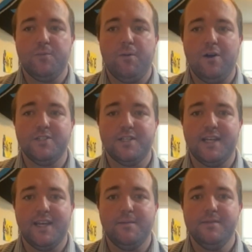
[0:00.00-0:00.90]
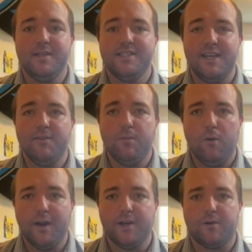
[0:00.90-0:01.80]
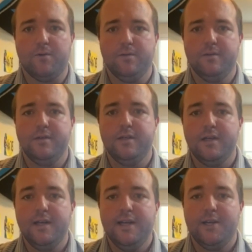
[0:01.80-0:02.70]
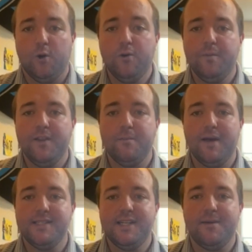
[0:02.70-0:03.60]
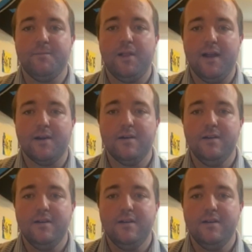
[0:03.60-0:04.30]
project teams is even more integral. In order to be the best team player,